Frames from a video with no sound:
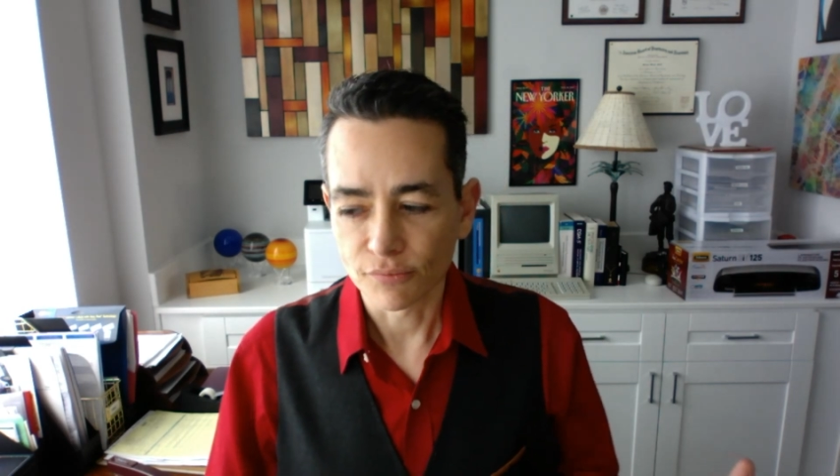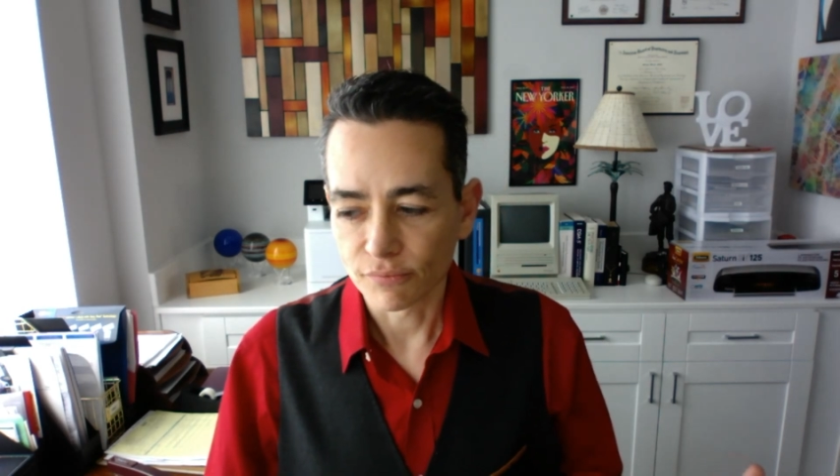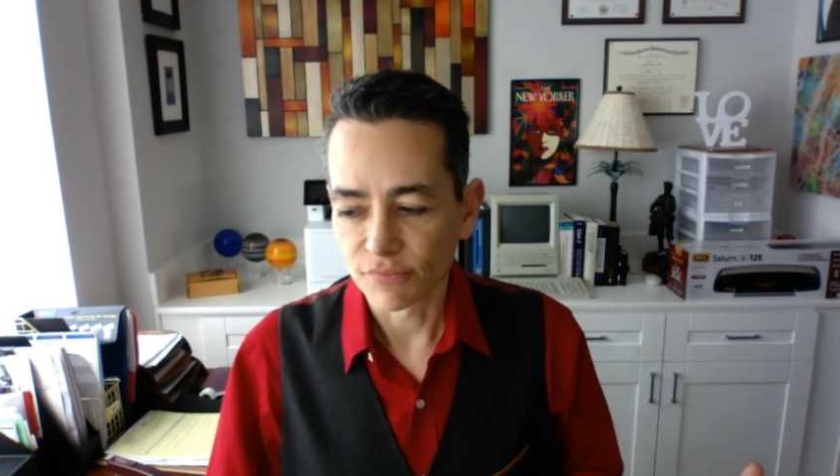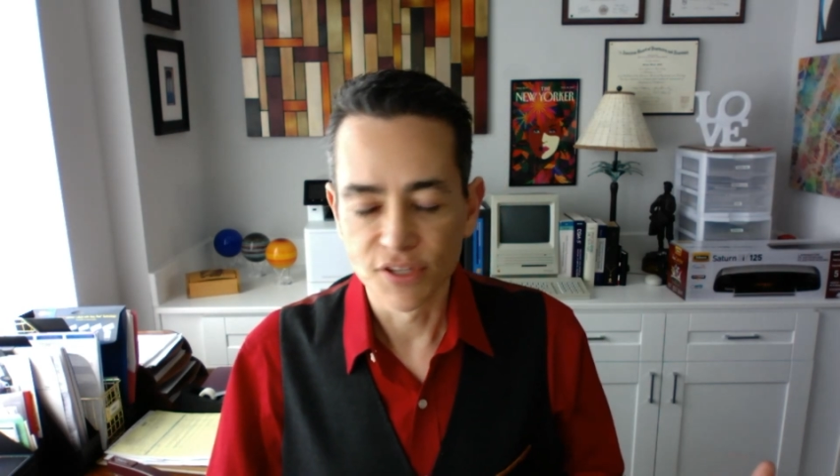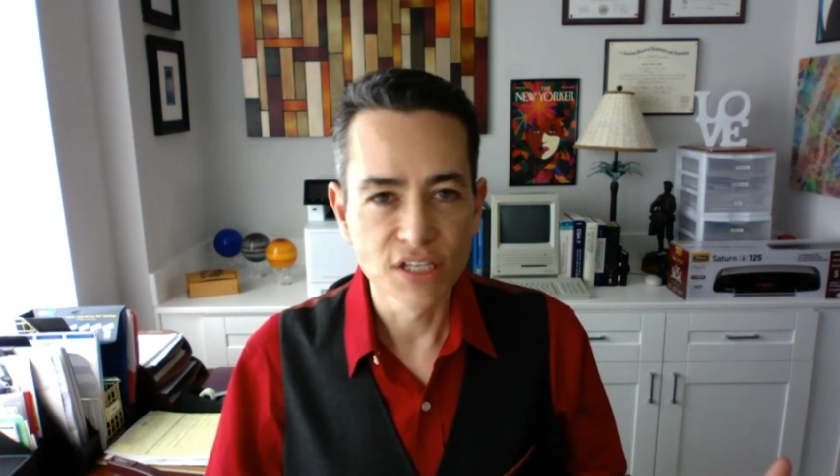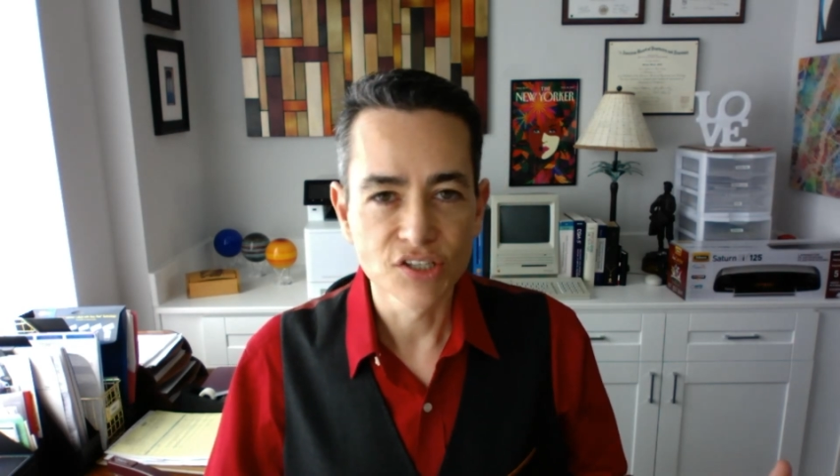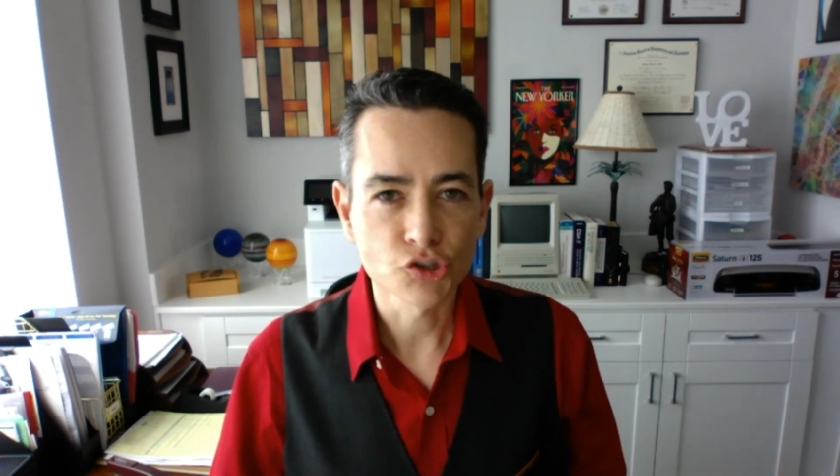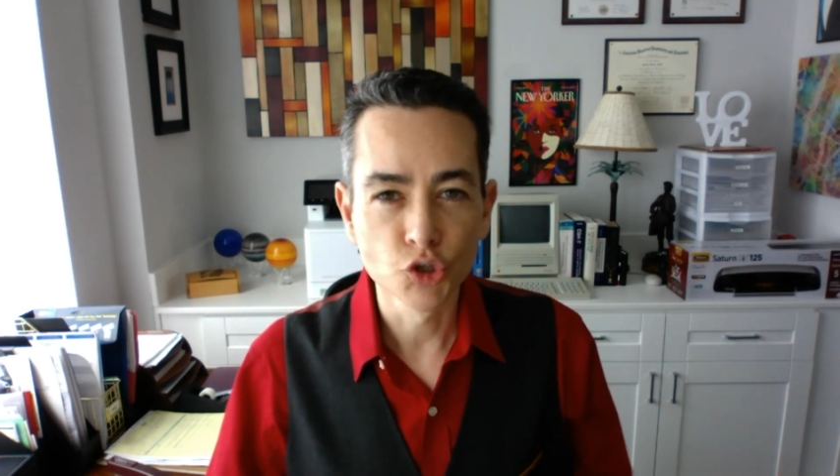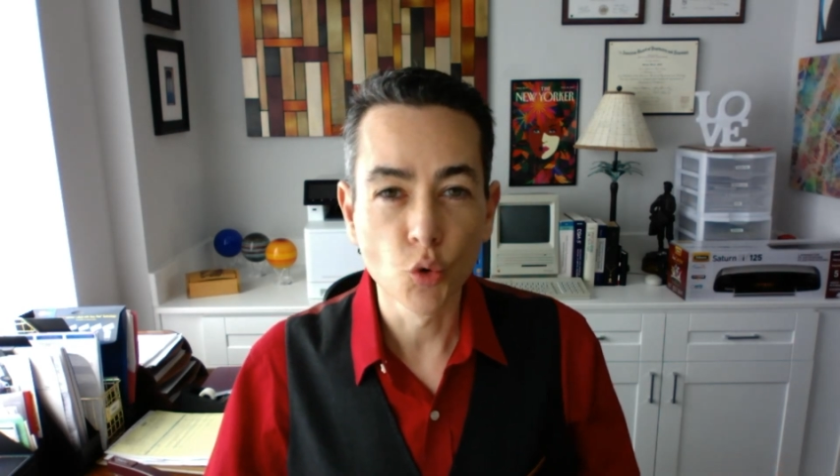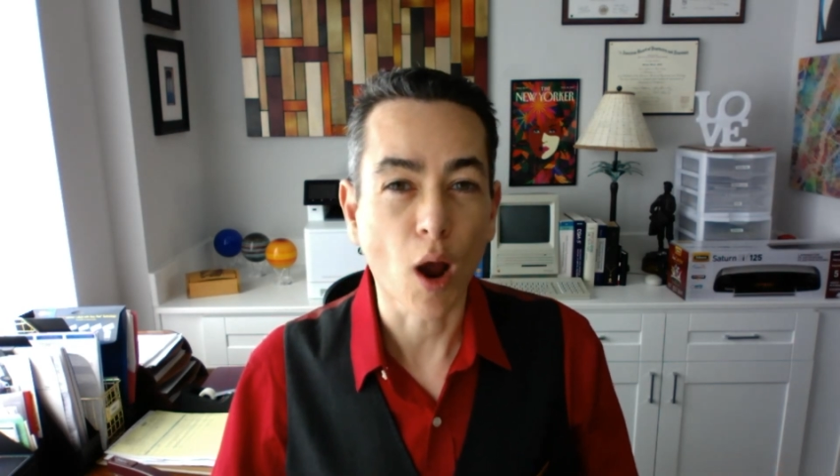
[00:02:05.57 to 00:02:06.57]
these
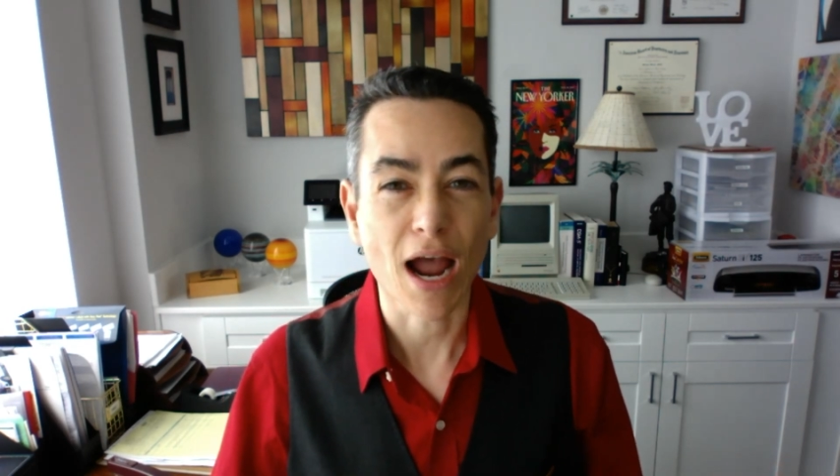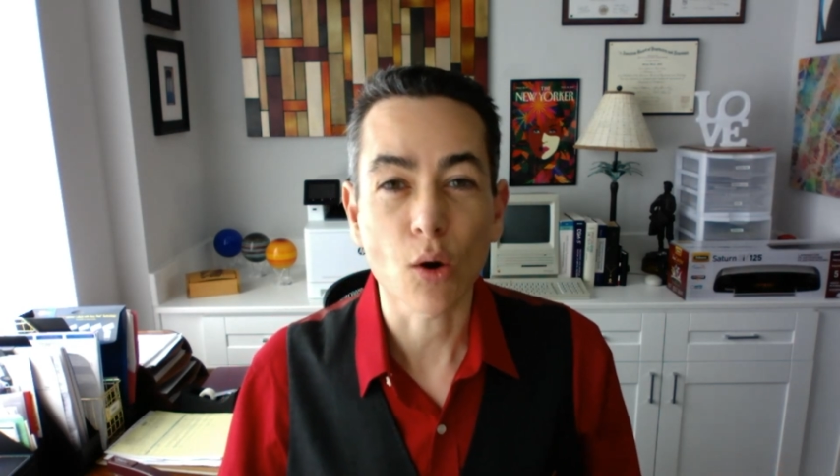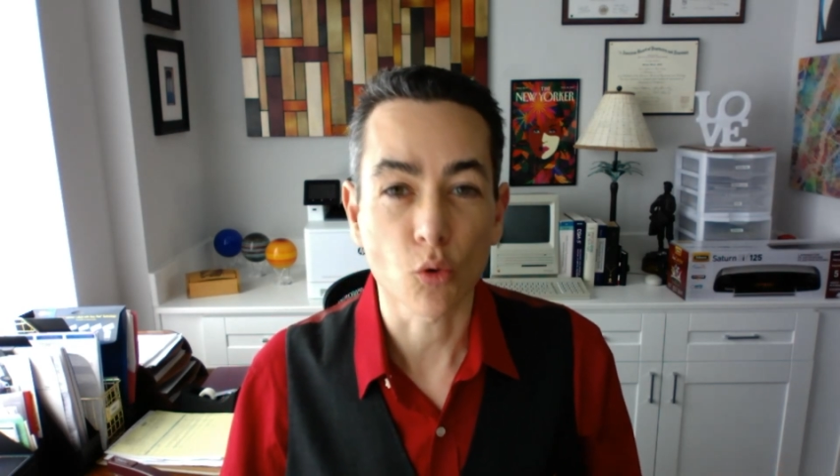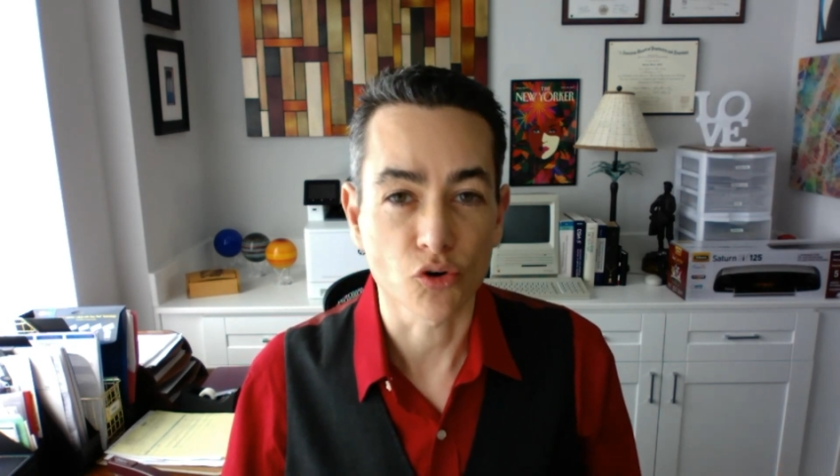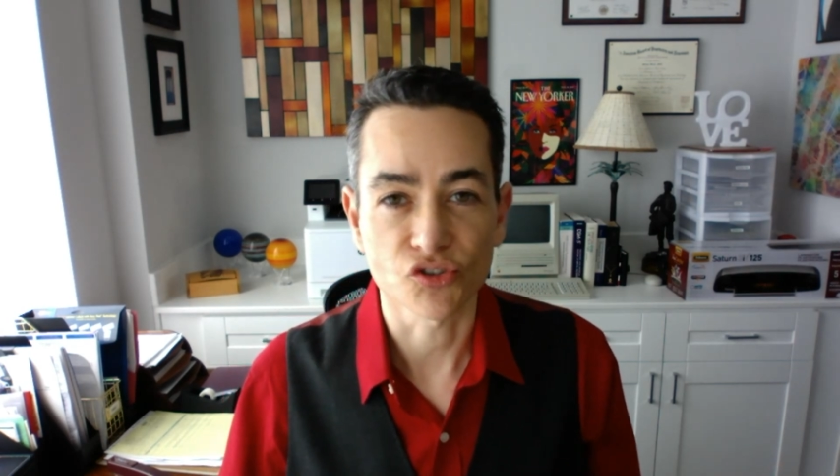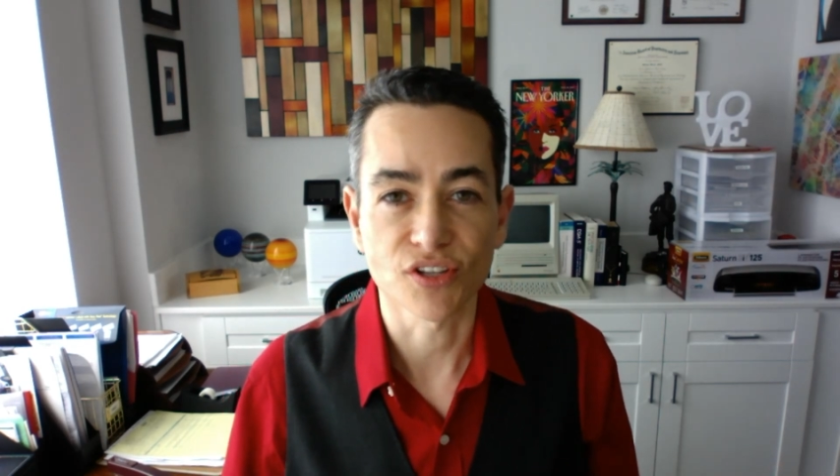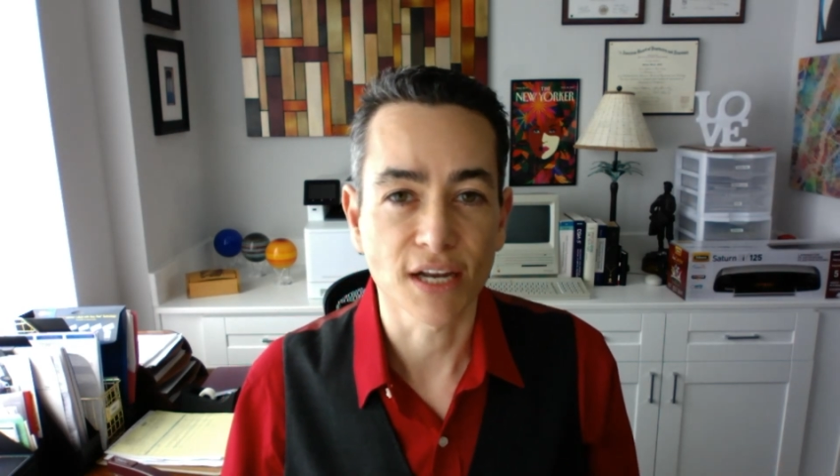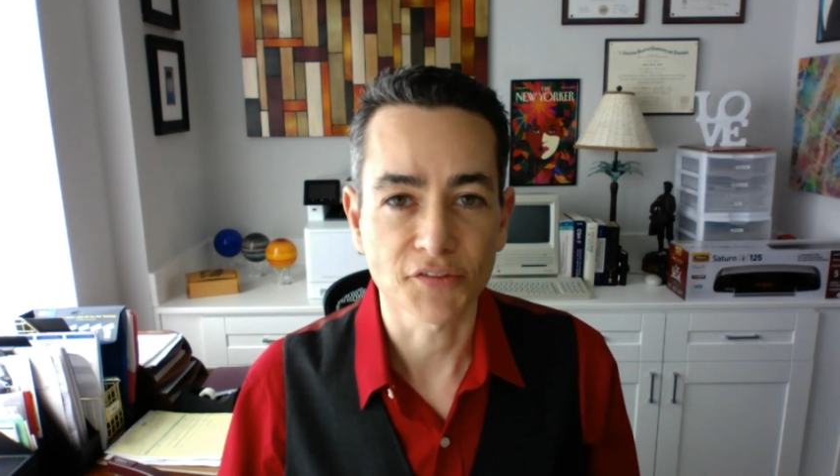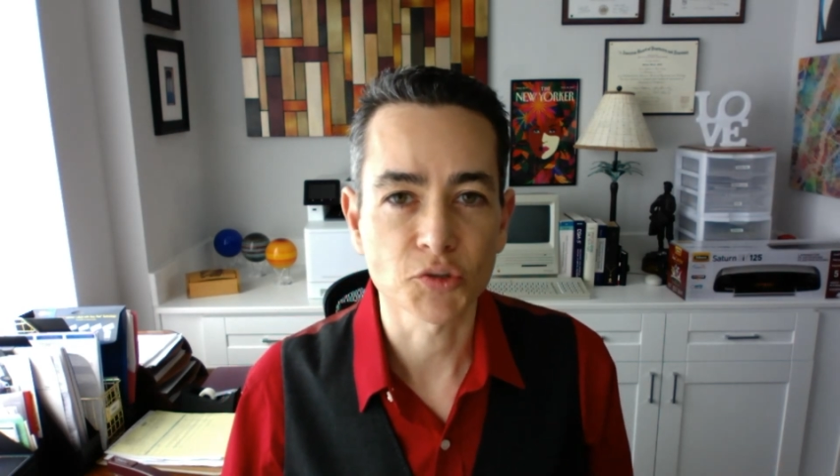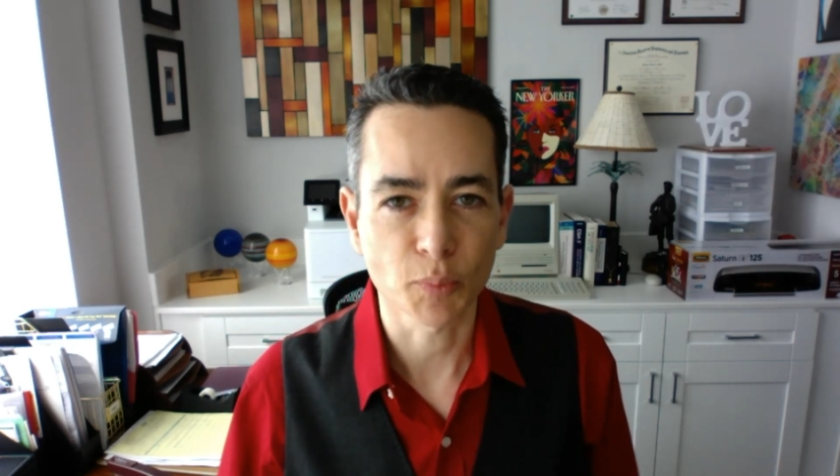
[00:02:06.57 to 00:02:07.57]
2 hours that
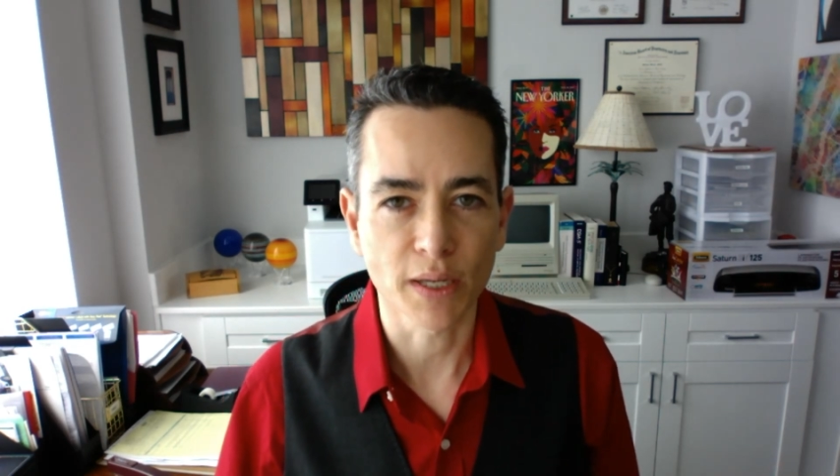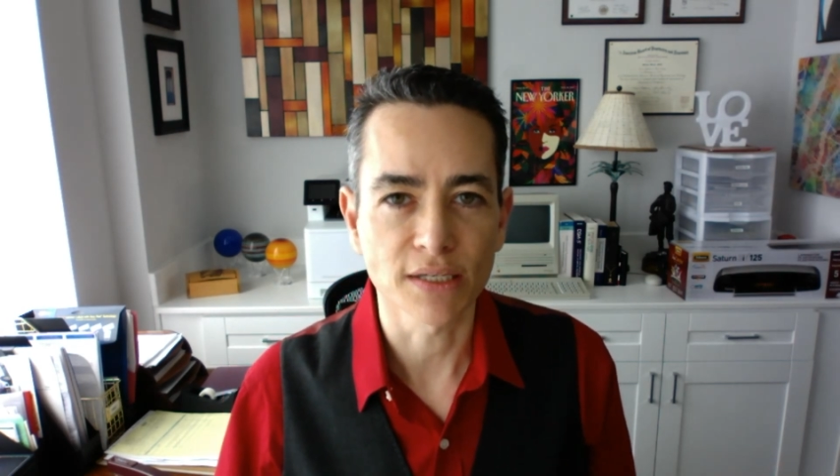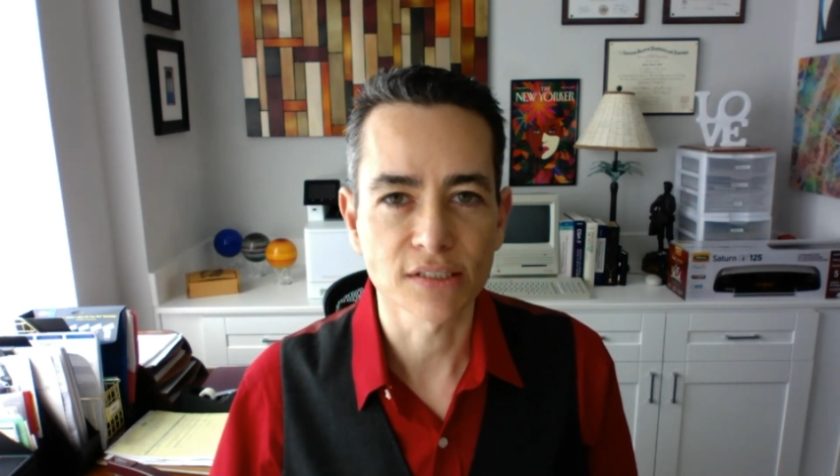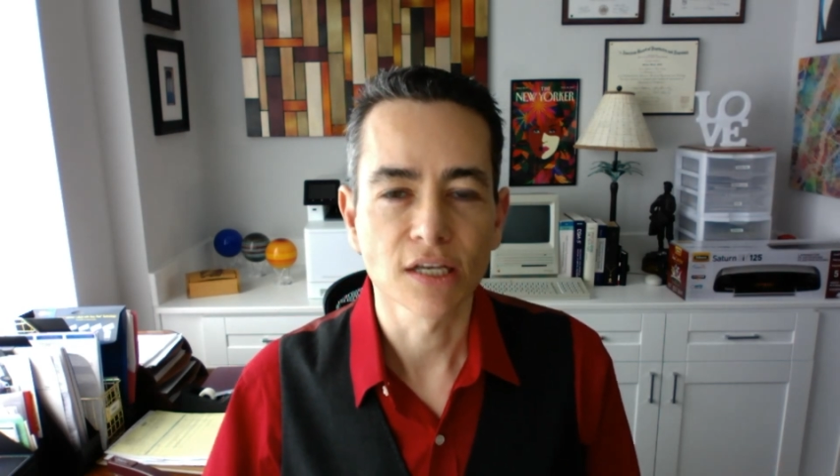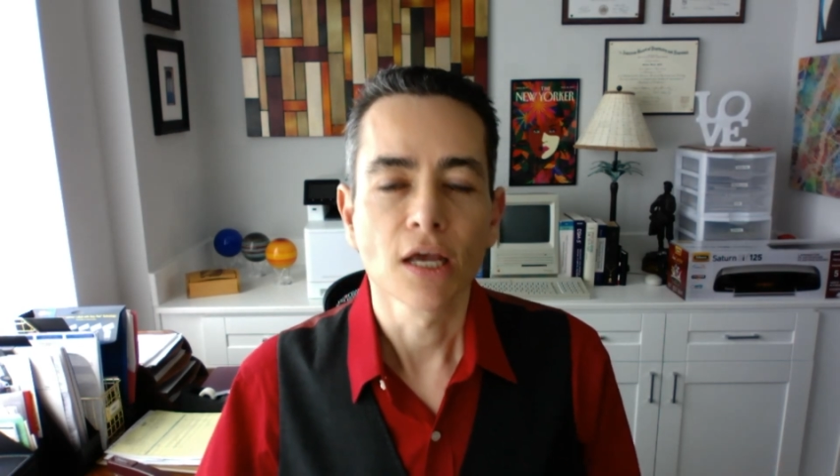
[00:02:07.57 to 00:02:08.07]
I've spent